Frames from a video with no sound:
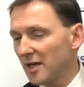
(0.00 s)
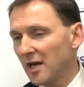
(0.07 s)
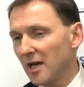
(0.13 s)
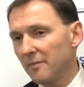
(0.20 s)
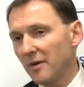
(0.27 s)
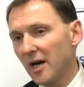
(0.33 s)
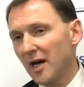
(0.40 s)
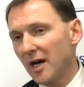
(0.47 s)
Um,
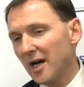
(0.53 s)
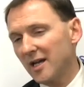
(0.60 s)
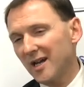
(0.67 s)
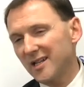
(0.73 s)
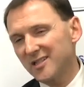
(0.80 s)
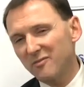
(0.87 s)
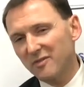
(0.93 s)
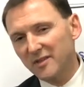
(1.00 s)
I,
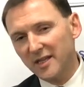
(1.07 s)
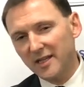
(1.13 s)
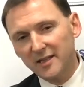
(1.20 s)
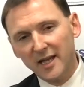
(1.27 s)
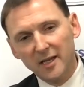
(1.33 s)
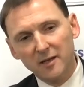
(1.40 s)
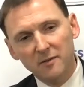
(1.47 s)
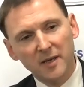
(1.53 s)
I, don't think
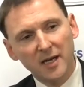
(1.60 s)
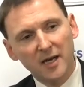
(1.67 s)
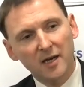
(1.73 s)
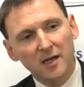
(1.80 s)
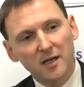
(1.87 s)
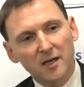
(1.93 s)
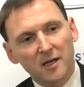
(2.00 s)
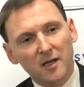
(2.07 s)
there can be a,
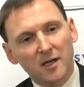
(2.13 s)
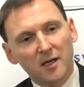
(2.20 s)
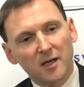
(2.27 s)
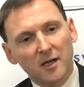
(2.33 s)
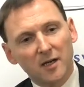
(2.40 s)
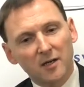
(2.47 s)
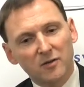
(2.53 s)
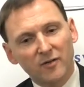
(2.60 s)

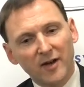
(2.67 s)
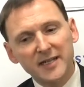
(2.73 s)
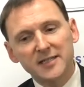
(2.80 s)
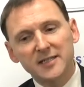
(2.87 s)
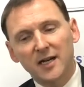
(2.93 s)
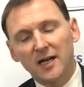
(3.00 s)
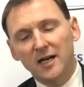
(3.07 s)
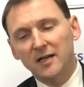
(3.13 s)
a
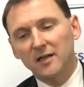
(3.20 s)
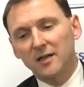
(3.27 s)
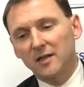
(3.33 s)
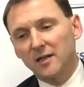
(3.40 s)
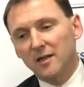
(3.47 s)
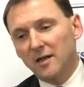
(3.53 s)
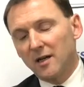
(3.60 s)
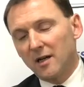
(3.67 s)
greater
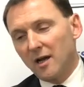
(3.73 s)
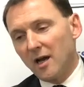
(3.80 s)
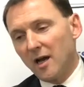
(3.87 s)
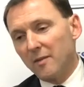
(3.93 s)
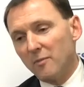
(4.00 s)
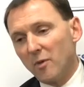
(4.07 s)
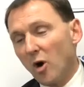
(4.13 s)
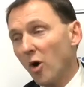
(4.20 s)

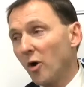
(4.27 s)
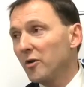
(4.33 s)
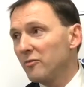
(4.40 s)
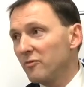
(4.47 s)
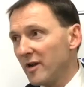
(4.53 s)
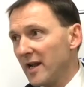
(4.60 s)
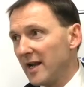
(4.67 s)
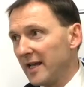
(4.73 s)
um, honour,
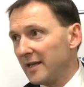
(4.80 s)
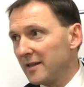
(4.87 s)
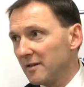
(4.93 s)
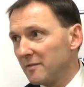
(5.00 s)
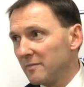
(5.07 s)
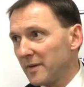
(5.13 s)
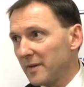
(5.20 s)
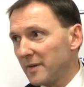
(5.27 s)
really,
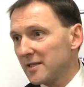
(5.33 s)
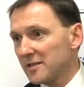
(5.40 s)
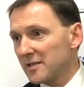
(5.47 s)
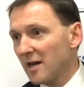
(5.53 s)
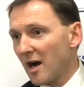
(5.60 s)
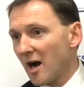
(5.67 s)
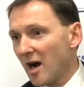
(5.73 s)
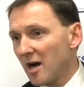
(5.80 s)
than be
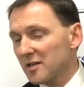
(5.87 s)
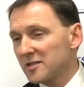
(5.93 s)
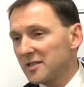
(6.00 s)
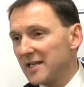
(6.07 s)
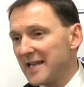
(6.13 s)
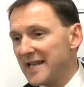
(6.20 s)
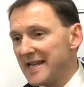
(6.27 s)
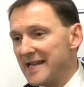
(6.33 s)
to ask to
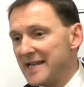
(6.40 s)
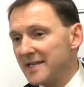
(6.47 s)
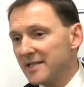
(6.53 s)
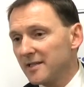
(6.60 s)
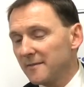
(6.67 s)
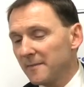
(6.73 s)
lead